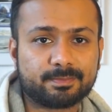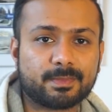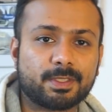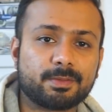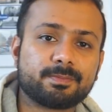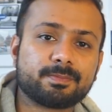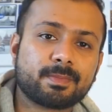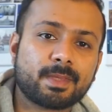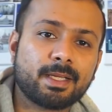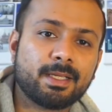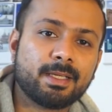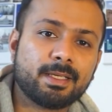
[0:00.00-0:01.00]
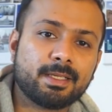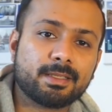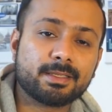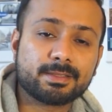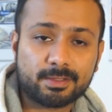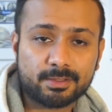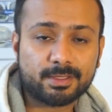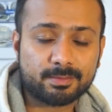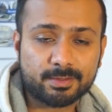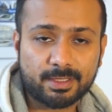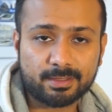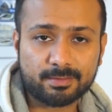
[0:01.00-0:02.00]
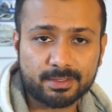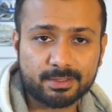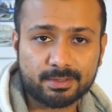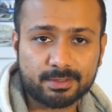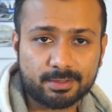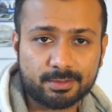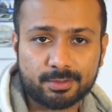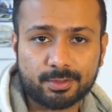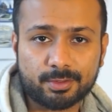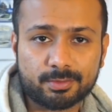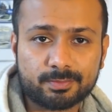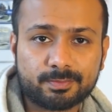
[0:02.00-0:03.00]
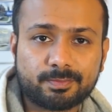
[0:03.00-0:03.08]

So this is also something which is you should know.